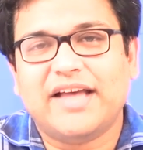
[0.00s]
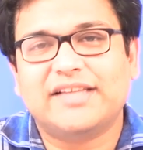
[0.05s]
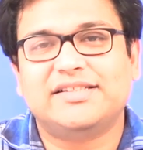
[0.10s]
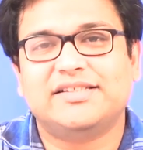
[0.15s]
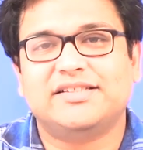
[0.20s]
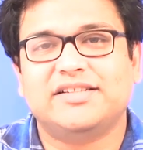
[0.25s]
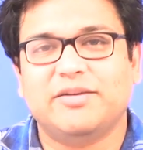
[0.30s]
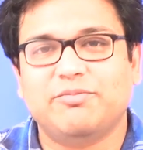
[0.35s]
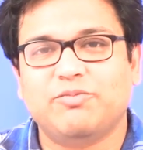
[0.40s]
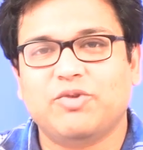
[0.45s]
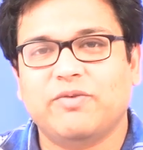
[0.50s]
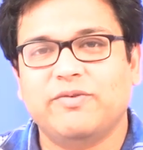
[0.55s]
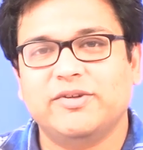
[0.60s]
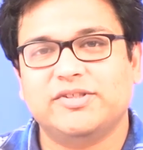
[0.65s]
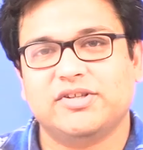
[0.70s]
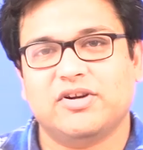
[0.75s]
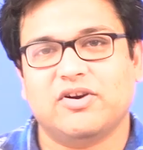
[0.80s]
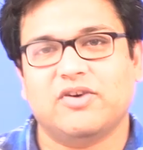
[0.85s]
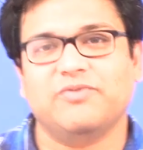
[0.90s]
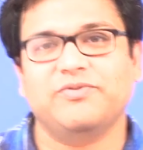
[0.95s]
Assistant
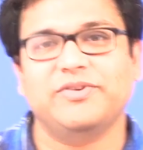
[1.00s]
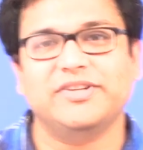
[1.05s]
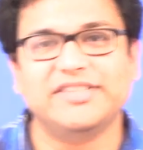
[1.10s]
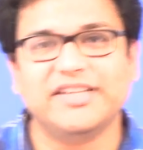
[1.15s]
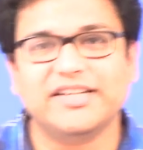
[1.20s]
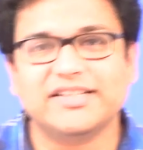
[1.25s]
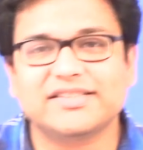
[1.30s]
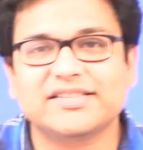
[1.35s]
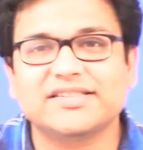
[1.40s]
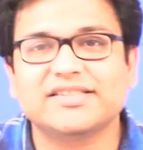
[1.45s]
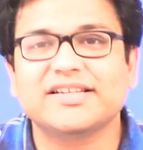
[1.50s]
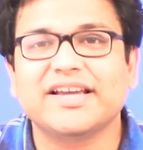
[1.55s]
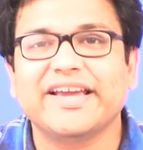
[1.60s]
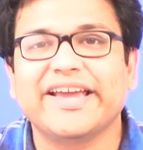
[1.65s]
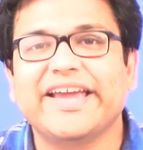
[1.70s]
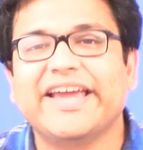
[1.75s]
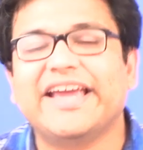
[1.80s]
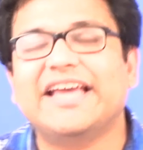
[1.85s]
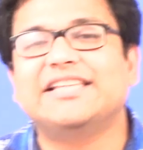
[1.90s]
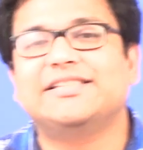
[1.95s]
Professor of Physics,
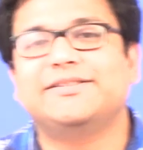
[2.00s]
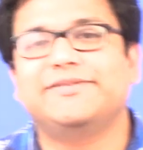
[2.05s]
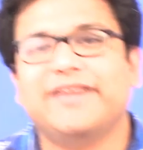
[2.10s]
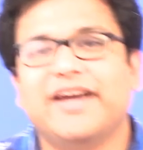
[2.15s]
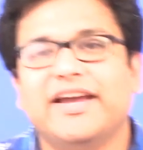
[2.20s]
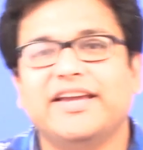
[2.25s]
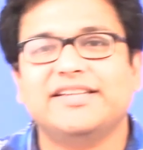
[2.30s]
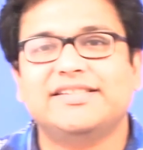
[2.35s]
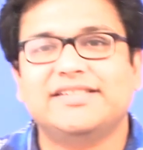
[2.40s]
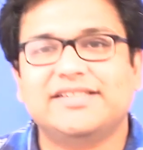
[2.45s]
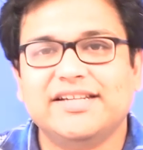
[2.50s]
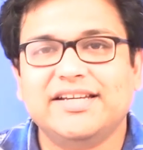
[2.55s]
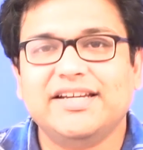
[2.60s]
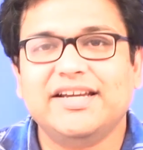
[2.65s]
Asst.